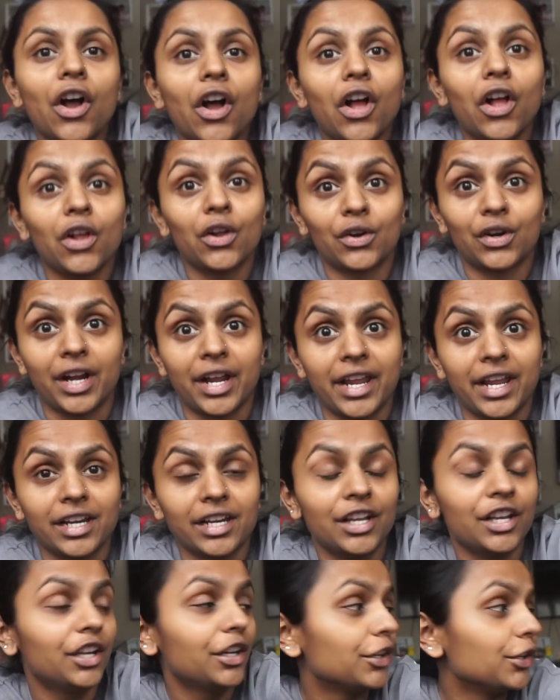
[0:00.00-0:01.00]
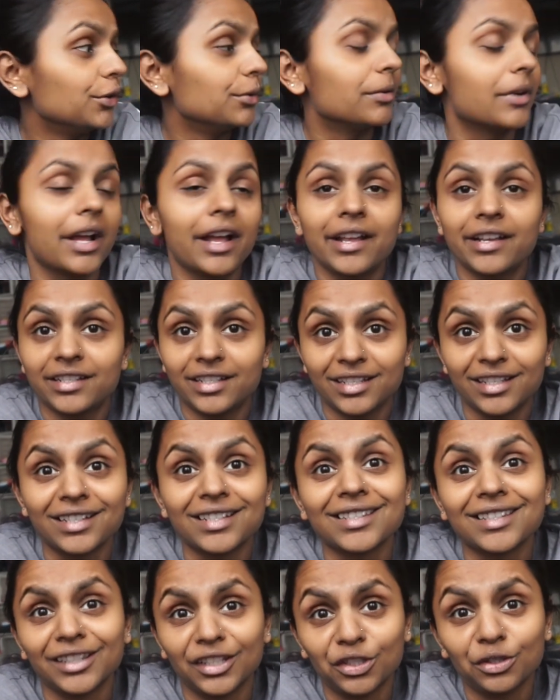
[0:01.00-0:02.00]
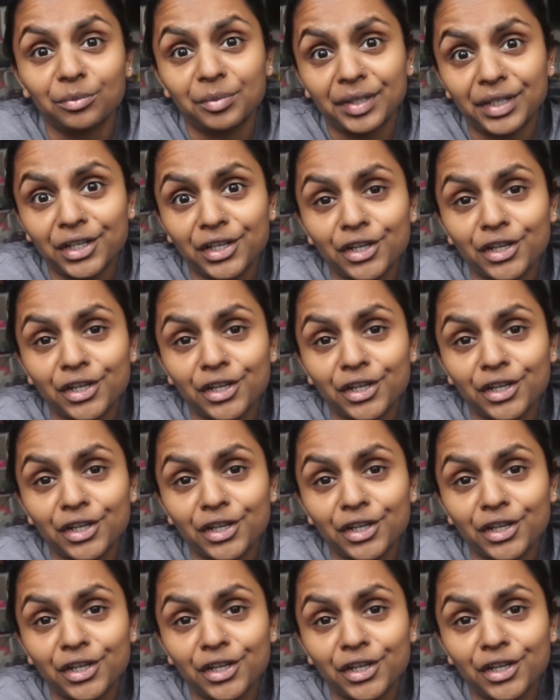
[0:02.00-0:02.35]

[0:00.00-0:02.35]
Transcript: Alright, you guys, a little bit